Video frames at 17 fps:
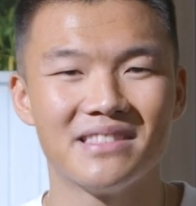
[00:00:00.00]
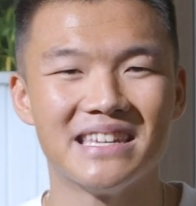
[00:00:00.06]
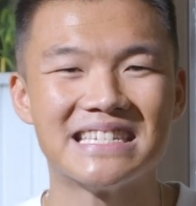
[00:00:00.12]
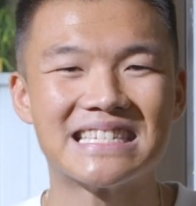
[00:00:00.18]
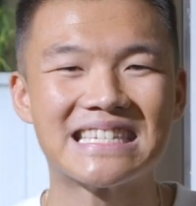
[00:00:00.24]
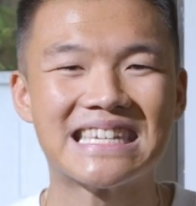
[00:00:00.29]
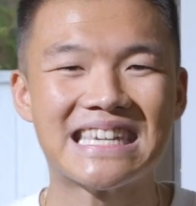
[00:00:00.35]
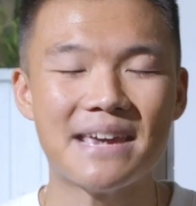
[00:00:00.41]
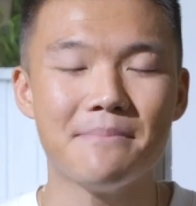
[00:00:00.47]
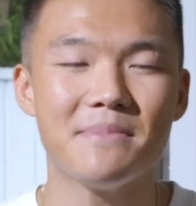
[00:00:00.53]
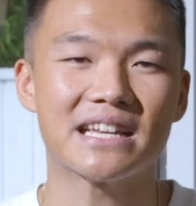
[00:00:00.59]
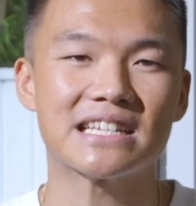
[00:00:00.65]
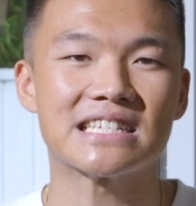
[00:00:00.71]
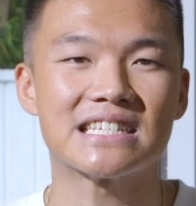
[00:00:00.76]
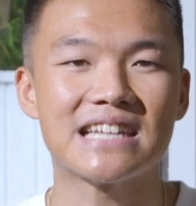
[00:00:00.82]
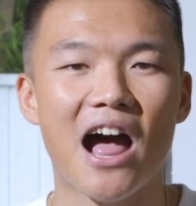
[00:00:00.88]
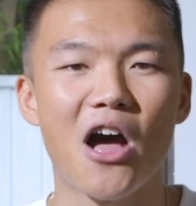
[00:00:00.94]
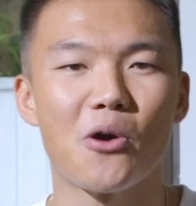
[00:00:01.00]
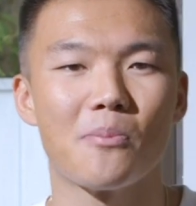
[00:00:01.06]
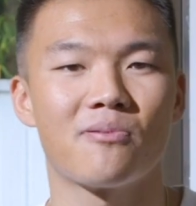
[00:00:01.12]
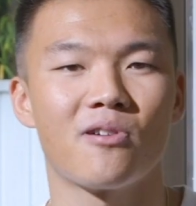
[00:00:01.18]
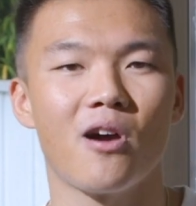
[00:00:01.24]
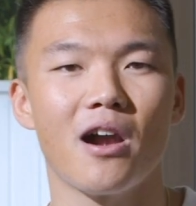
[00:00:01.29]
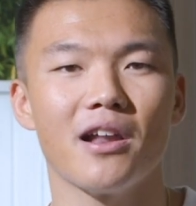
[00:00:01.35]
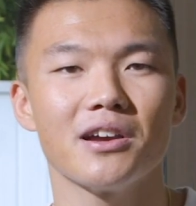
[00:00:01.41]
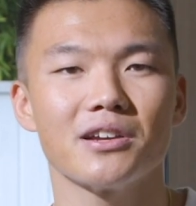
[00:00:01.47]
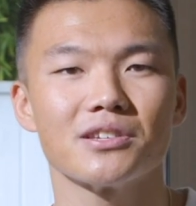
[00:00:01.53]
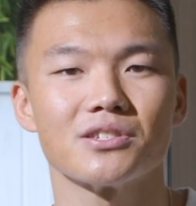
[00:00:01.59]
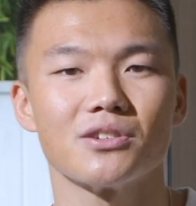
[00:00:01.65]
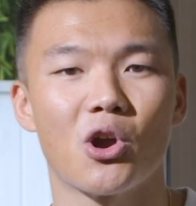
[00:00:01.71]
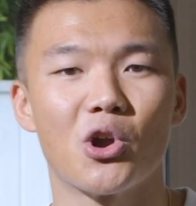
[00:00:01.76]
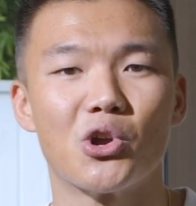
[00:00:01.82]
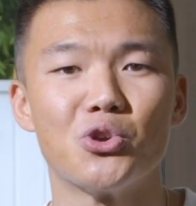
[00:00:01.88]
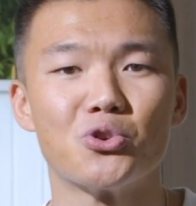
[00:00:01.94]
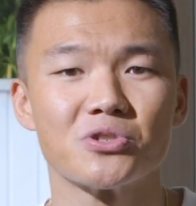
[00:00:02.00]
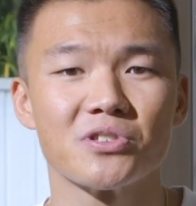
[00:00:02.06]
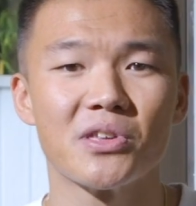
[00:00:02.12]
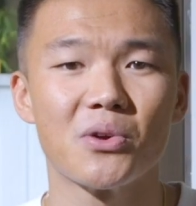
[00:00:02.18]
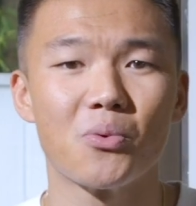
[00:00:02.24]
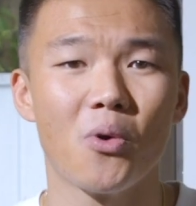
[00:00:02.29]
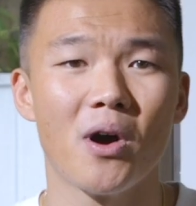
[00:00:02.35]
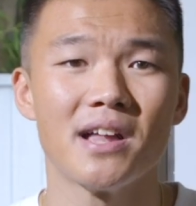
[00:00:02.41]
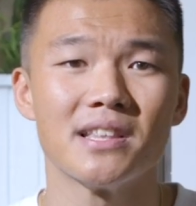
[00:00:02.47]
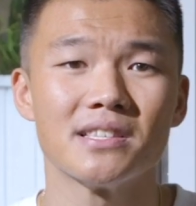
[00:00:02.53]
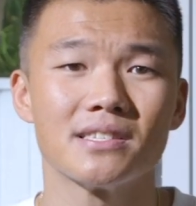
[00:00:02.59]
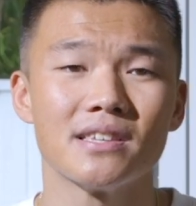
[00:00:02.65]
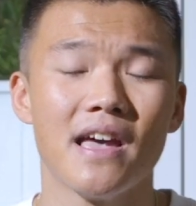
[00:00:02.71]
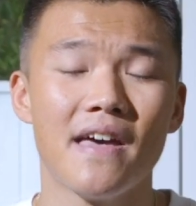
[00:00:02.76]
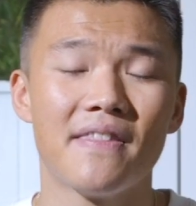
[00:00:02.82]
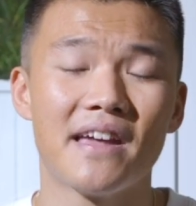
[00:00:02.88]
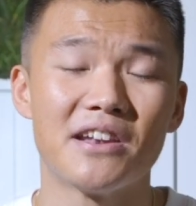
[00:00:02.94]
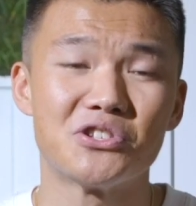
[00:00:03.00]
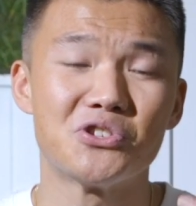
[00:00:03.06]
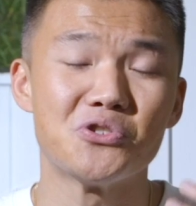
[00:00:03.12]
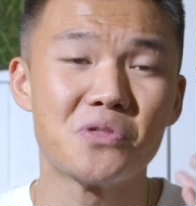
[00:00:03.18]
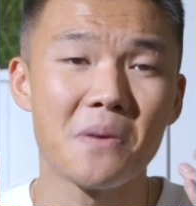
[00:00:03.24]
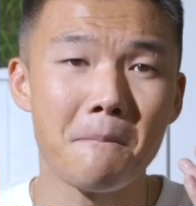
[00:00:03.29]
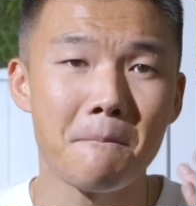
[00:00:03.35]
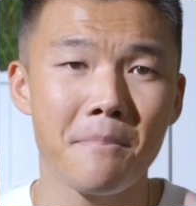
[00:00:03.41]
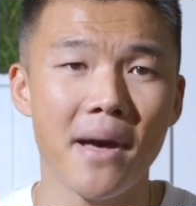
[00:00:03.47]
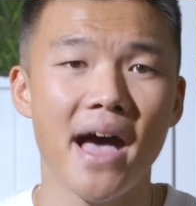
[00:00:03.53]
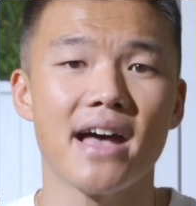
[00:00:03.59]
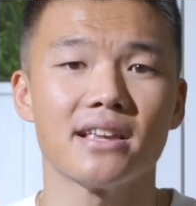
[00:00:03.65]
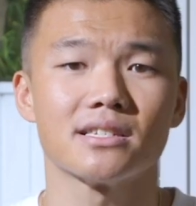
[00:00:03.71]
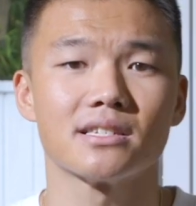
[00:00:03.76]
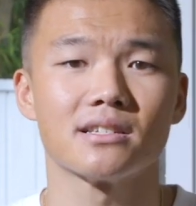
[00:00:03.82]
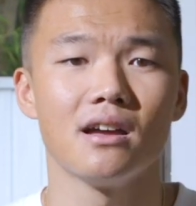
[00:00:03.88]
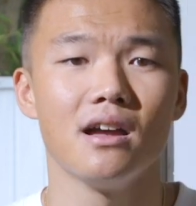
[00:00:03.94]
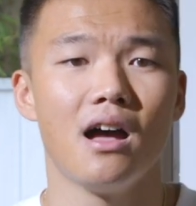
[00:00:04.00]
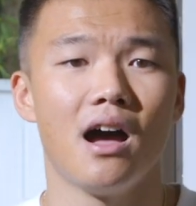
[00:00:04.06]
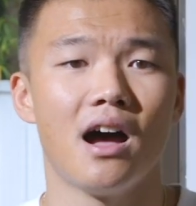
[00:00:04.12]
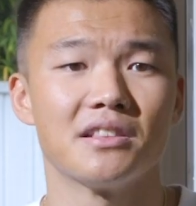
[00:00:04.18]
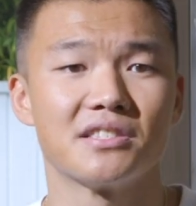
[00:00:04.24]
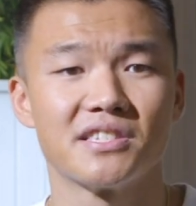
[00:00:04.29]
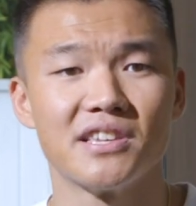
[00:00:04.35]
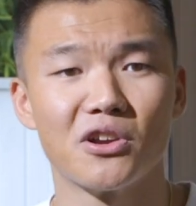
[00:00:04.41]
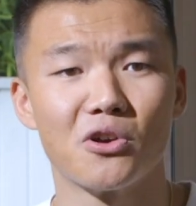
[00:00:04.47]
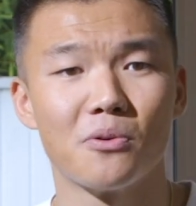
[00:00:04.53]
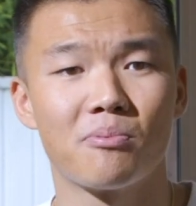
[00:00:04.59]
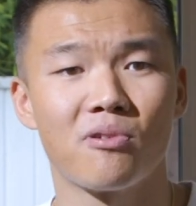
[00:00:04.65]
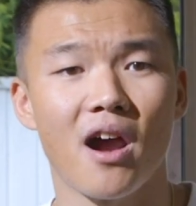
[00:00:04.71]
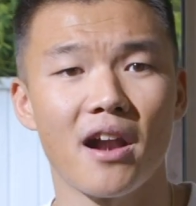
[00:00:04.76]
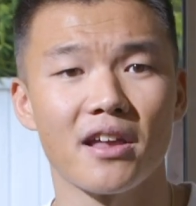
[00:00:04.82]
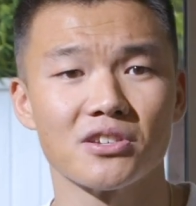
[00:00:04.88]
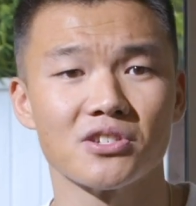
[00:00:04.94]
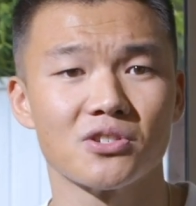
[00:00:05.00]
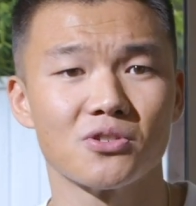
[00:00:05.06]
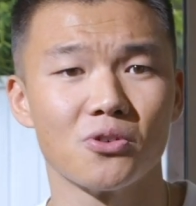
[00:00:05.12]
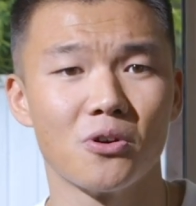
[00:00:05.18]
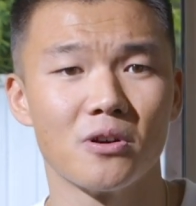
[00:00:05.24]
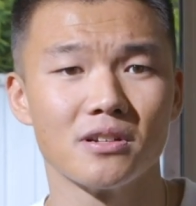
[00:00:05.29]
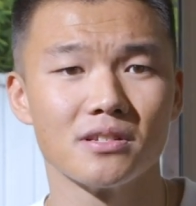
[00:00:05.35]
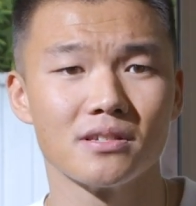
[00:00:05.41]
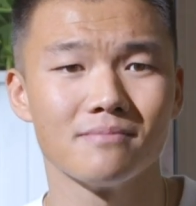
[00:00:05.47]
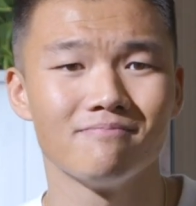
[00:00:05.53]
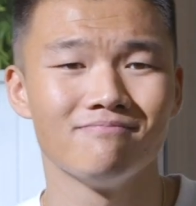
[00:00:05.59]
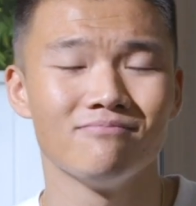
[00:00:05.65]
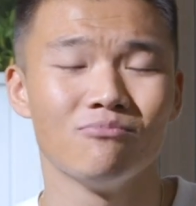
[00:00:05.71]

these gimmick style products are usually ones that do the best on single product stores,